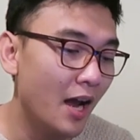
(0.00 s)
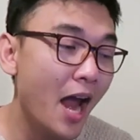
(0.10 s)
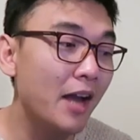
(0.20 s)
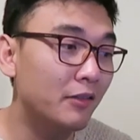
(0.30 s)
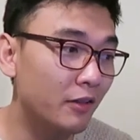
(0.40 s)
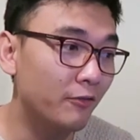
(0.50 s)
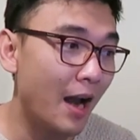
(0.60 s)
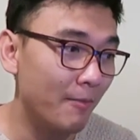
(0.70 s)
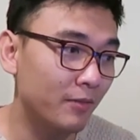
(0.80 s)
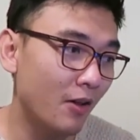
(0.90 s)
It's the
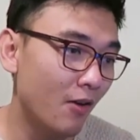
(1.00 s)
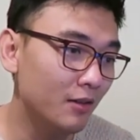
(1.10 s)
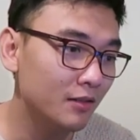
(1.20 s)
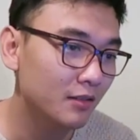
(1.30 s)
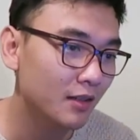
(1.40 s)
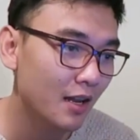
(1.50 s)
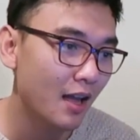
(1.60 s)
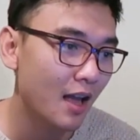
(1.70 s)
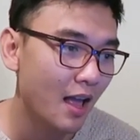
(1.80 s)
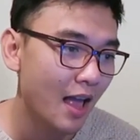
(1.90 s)
rap song.
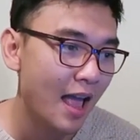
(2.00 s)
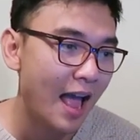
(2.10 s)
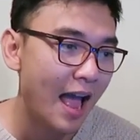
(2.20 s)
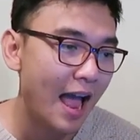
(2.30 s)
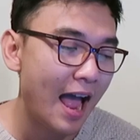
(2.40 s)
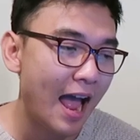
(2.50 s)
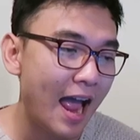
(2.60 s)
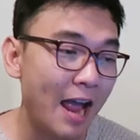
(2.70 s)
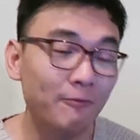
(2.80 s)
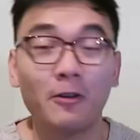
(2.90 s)

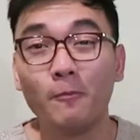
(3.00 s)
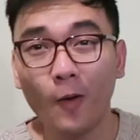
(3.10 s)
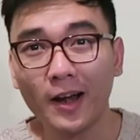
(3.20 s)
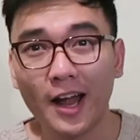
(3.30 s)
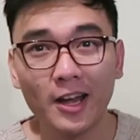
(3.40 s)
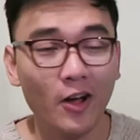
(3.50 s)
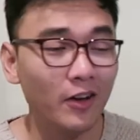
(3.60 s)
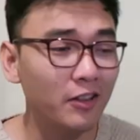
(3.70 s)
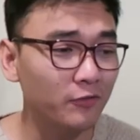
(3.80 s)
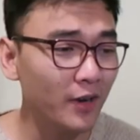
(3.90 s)
And from what I know,
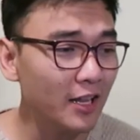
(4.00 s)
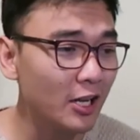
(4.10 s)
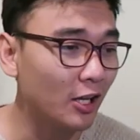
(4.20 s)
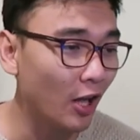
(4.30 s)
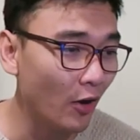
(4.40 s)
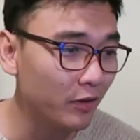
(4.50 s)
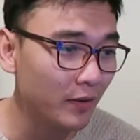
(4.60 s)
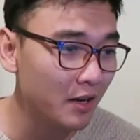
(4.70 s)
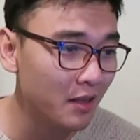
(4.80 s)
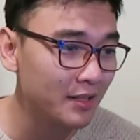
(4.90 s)
he's really close
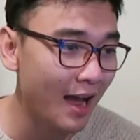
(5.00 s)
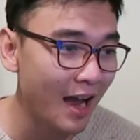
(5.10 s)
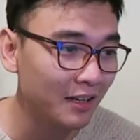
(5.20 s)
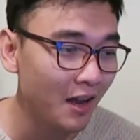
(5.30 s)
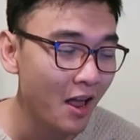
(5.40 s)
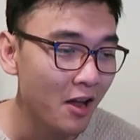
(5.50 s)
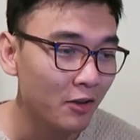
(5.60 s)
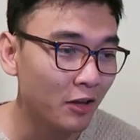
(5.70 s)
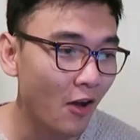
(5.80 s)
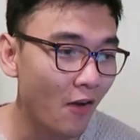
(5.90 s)
with his dad,
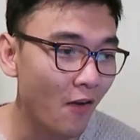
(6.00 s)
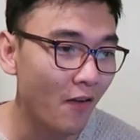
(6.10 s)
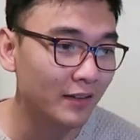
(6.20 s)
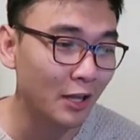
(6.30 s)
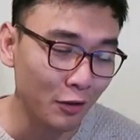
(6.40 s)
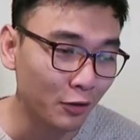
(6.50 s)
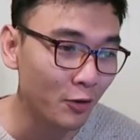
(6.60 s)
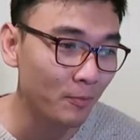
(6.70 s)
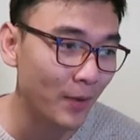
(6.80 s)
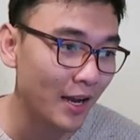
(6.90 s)
so this
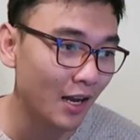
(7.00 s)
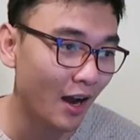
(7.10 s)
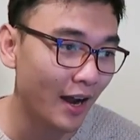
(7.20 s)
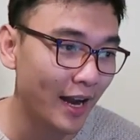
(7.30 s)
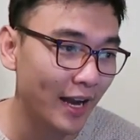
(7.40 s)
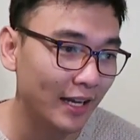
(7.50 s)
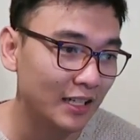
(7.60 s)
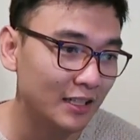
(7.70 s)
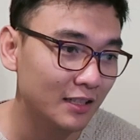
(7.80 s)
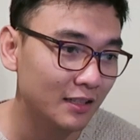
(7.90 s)
could be like,
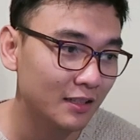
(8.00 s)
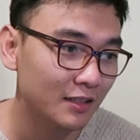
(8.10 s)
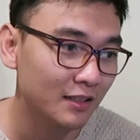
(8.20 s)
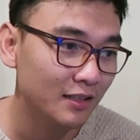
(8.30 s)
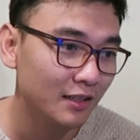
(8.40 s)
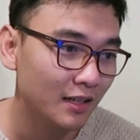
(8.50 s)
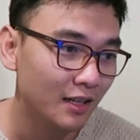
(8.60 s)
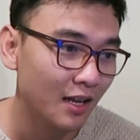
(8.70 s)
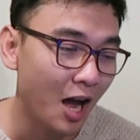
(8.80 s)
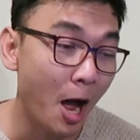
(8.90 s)

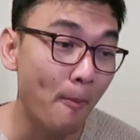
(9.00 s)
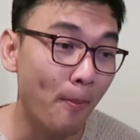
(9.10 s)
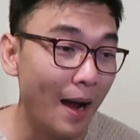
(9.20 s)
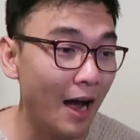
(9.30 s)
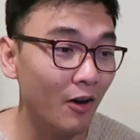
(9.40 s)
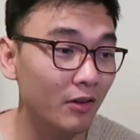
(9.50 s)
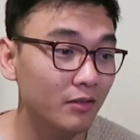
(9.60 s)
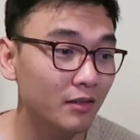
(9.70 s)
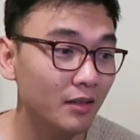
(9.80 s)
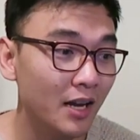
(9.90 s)
about
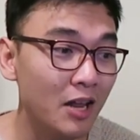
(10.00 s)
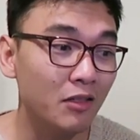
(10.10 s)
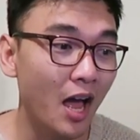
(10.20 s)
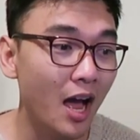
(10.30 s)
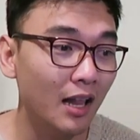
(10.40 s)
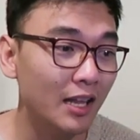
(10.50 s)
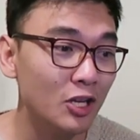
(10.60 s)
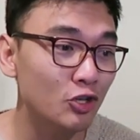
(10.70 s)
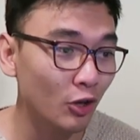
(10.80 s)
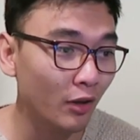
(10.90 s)
his early
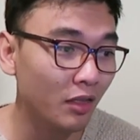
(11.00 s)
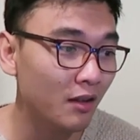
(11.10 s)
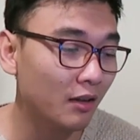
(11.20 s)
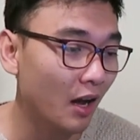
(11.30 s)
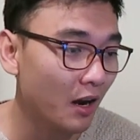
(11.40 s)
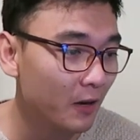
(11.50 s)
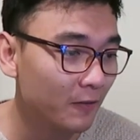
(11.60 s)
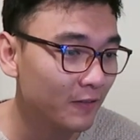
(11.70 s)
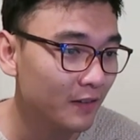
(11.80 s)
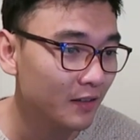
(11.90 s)
youth life.